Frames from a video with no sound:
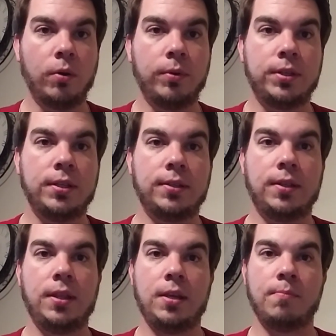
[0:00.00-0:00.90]
which is
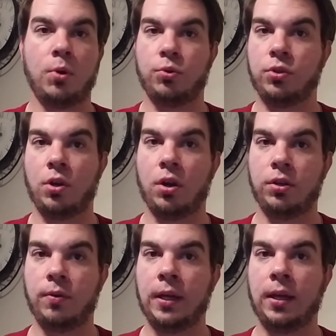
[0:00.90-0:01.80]
the most charred
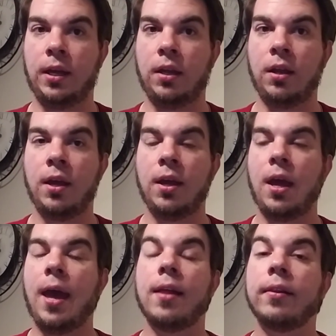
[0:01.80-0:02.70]
you can get,
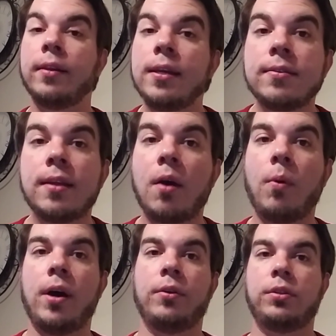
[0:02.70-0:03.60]
at least at
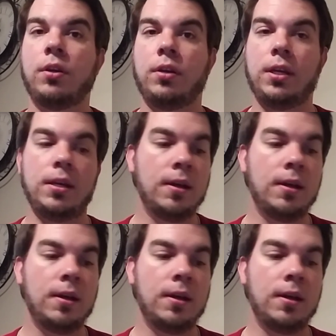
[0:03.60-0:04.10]
Wild Turkey,